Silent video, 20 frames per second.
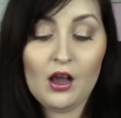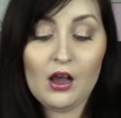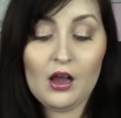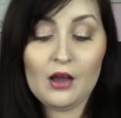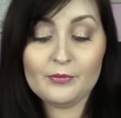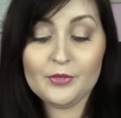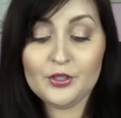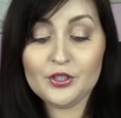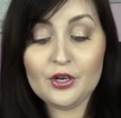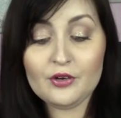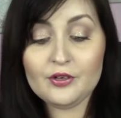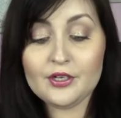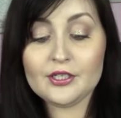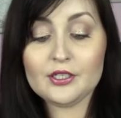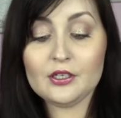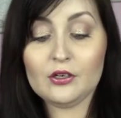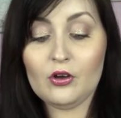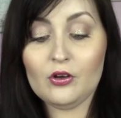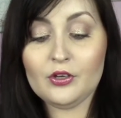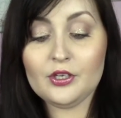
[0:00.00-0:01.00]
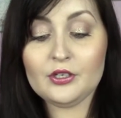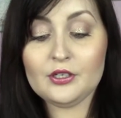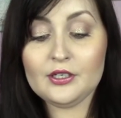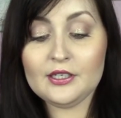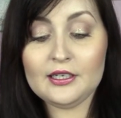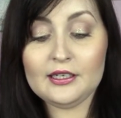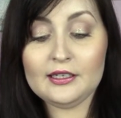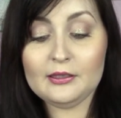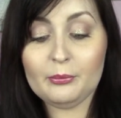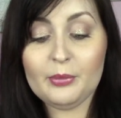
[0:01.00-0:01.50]
You don't need a lot. You
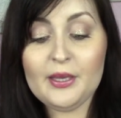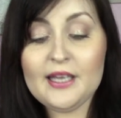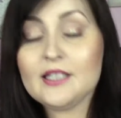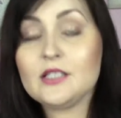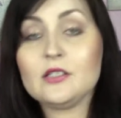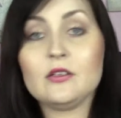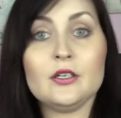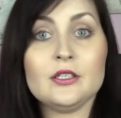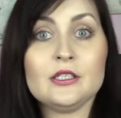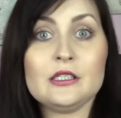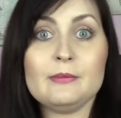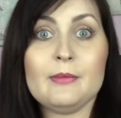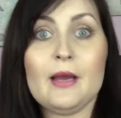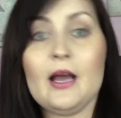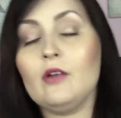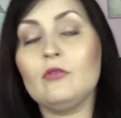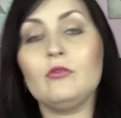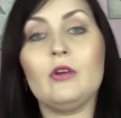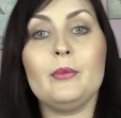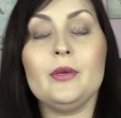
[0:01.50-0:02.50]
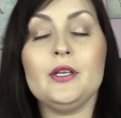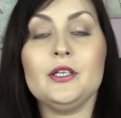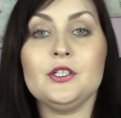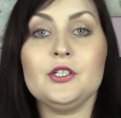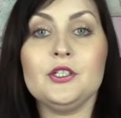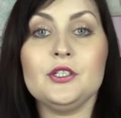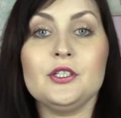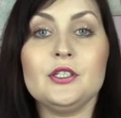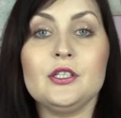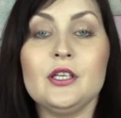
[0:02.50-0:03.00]
need a little pea-sized amount, rub it
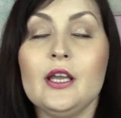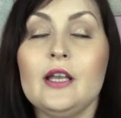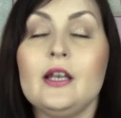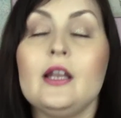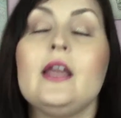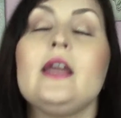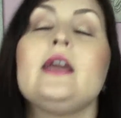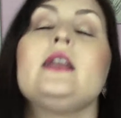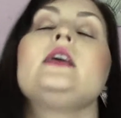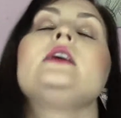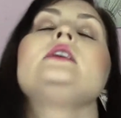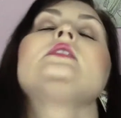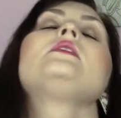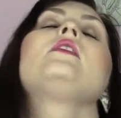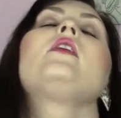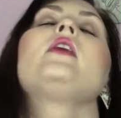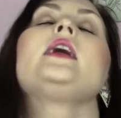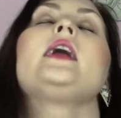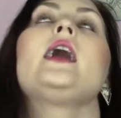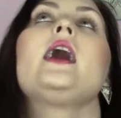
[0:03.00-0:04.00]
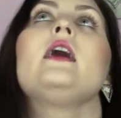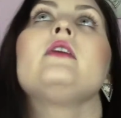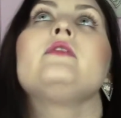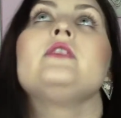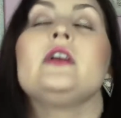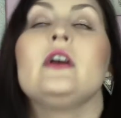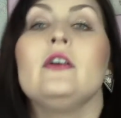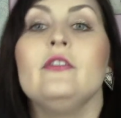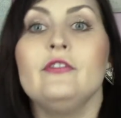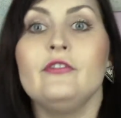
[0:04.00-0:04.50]
into your skin. It is like
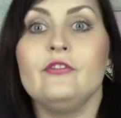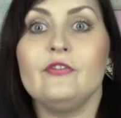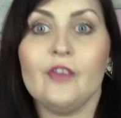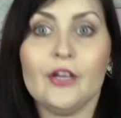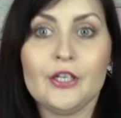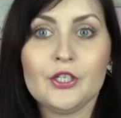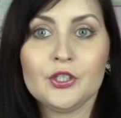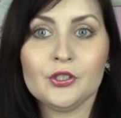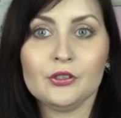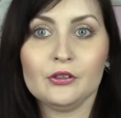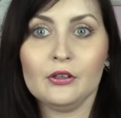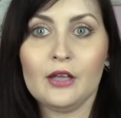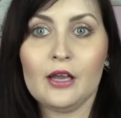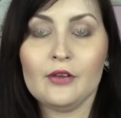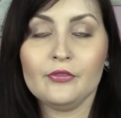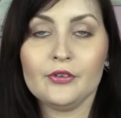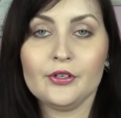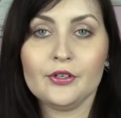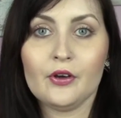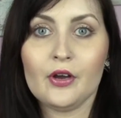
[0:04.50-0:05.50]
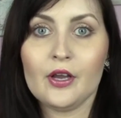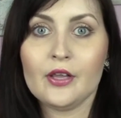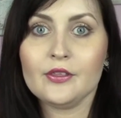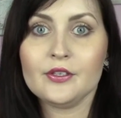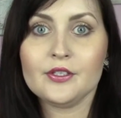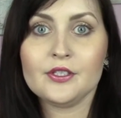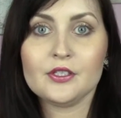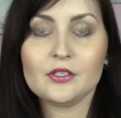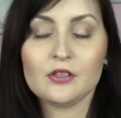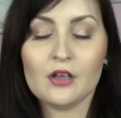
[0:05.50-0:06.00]
having a facial every night.
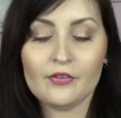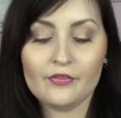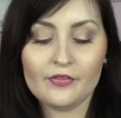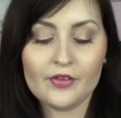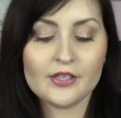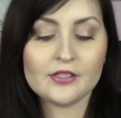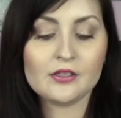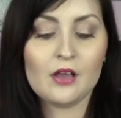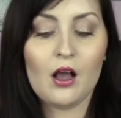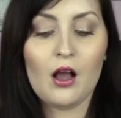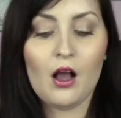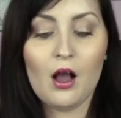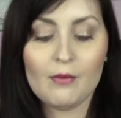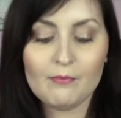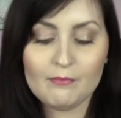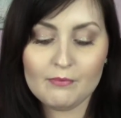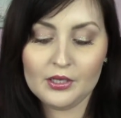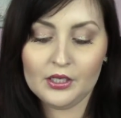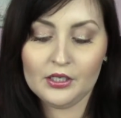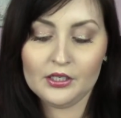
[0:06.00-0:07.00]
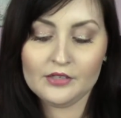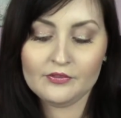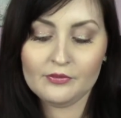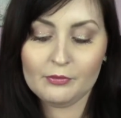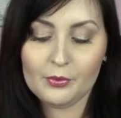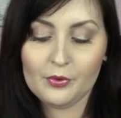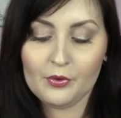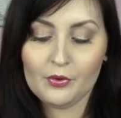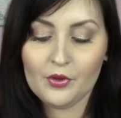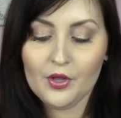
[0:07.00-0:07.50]
This stuff is
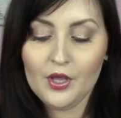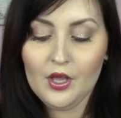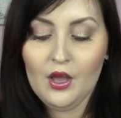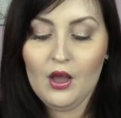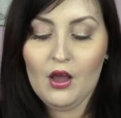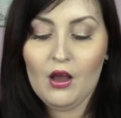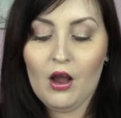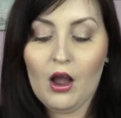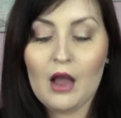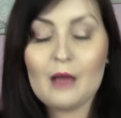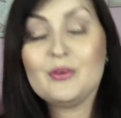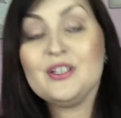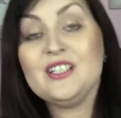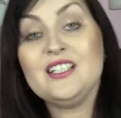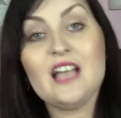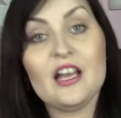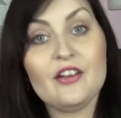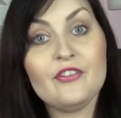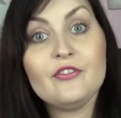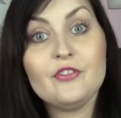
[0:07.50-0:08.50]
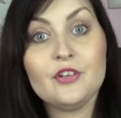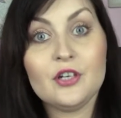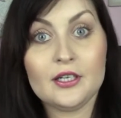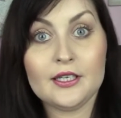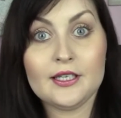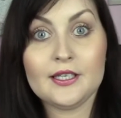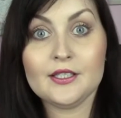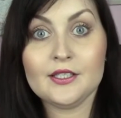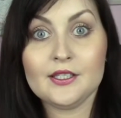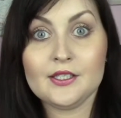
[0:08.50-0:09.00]
unbelievable. I would
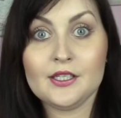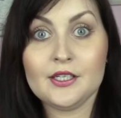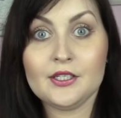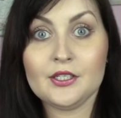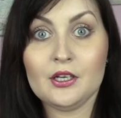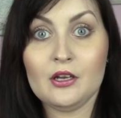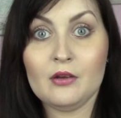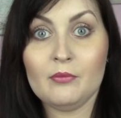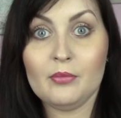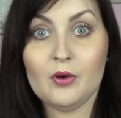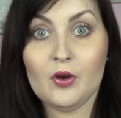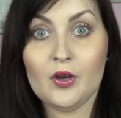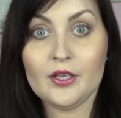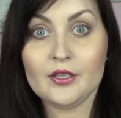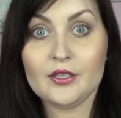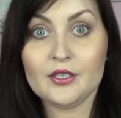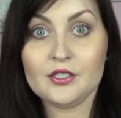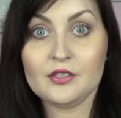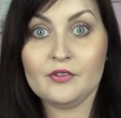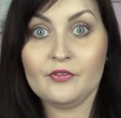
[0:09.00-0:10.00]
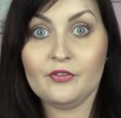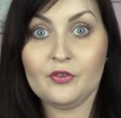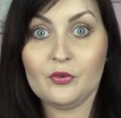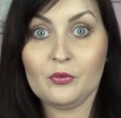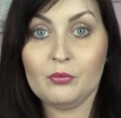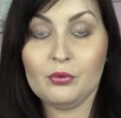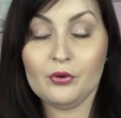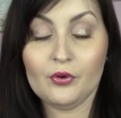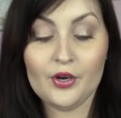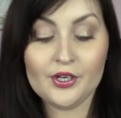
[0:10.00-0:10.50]
definitely consider buying this at
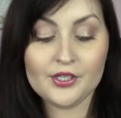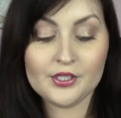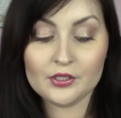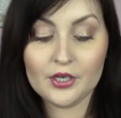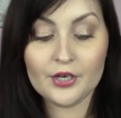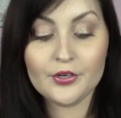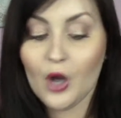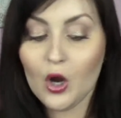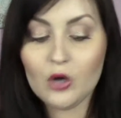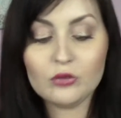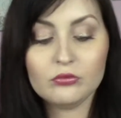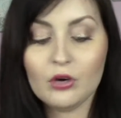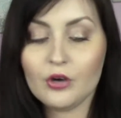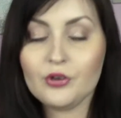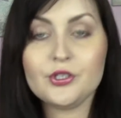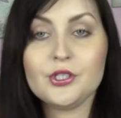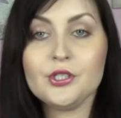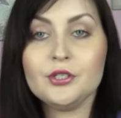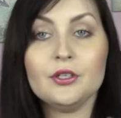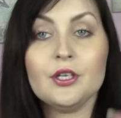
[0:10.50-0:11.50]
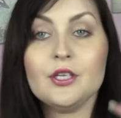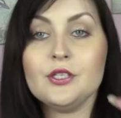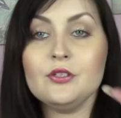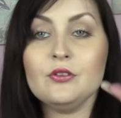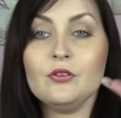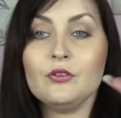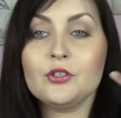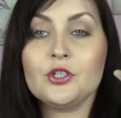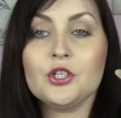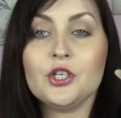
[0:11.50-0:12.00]
full price, and I know Rodial is
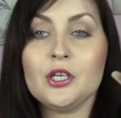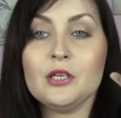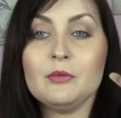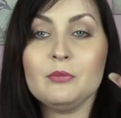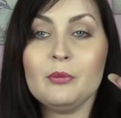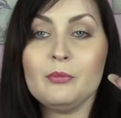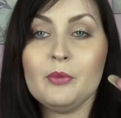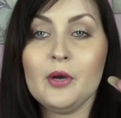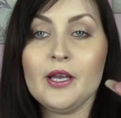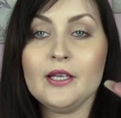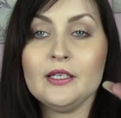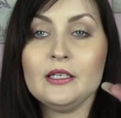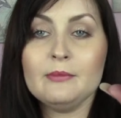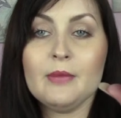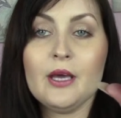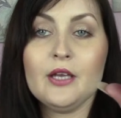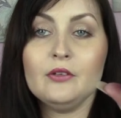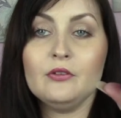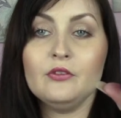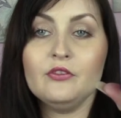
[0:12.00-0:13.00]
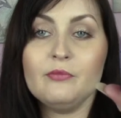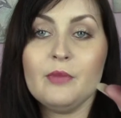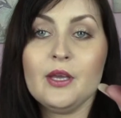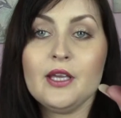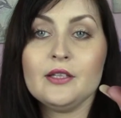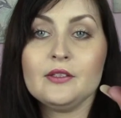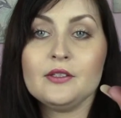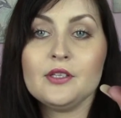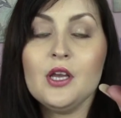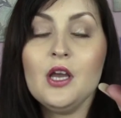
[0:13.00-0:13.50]
not cheap by any manner of
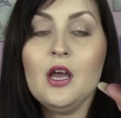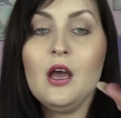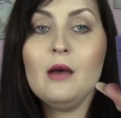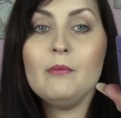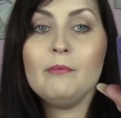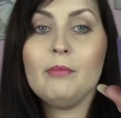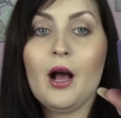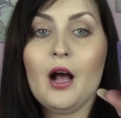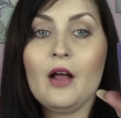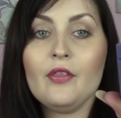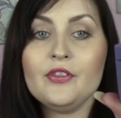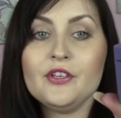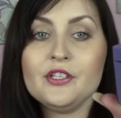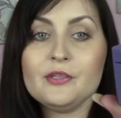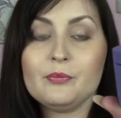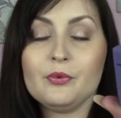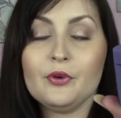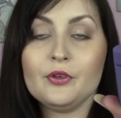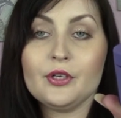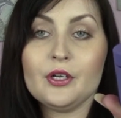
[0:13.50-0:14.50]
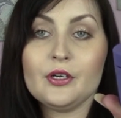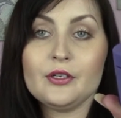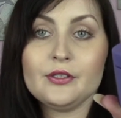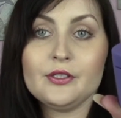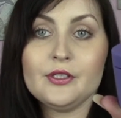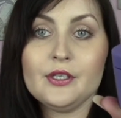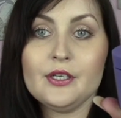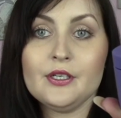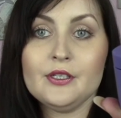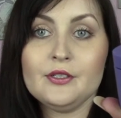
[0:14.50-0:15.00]
means, but this
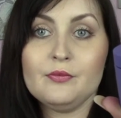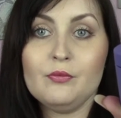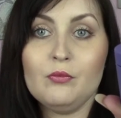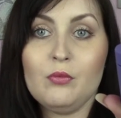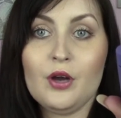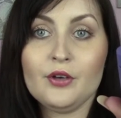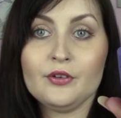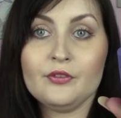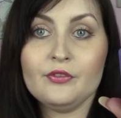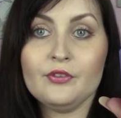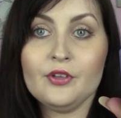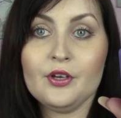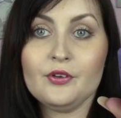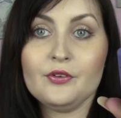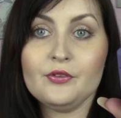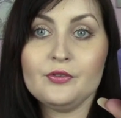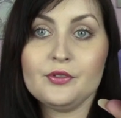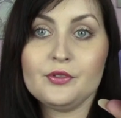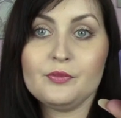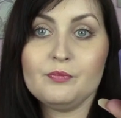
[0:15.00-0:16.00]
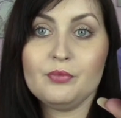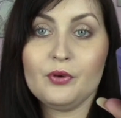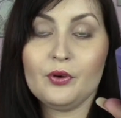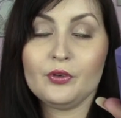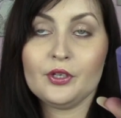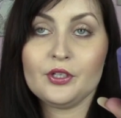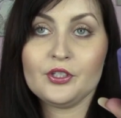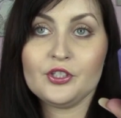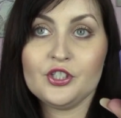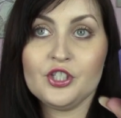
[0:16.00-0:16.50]
product is one of those
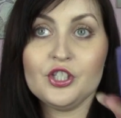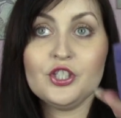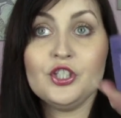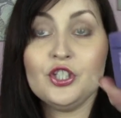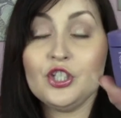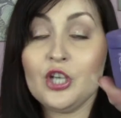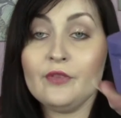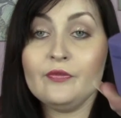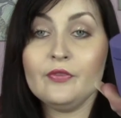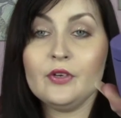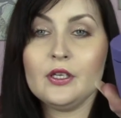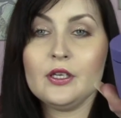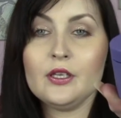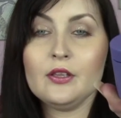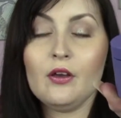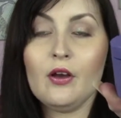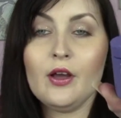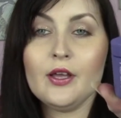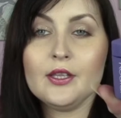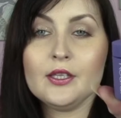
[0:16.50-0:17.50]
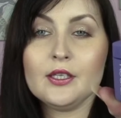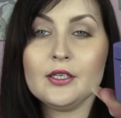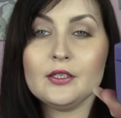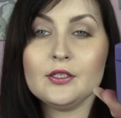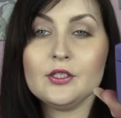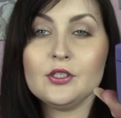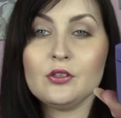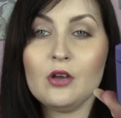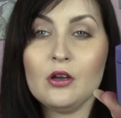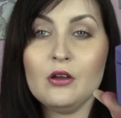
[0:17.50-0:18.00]
products just generally that I
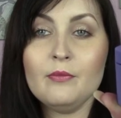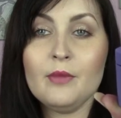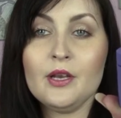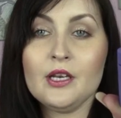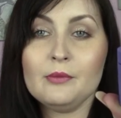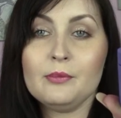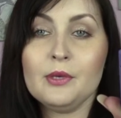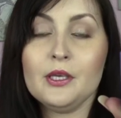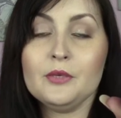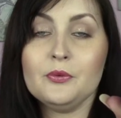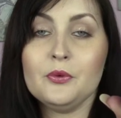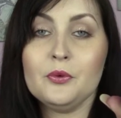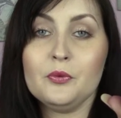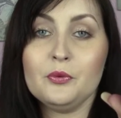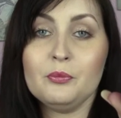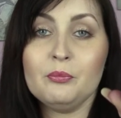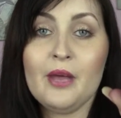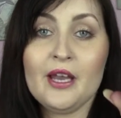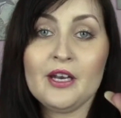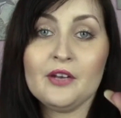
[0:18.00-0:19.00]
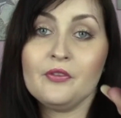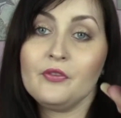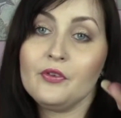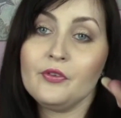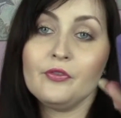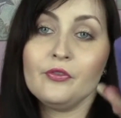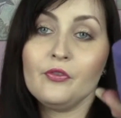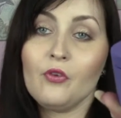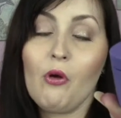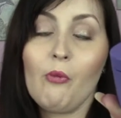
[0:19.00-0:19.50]
think so many people would
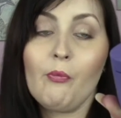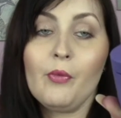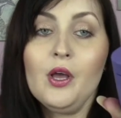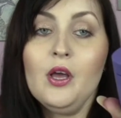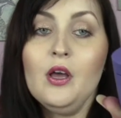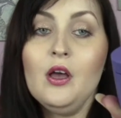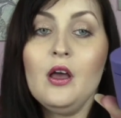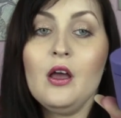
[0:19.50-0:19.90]
benefit from.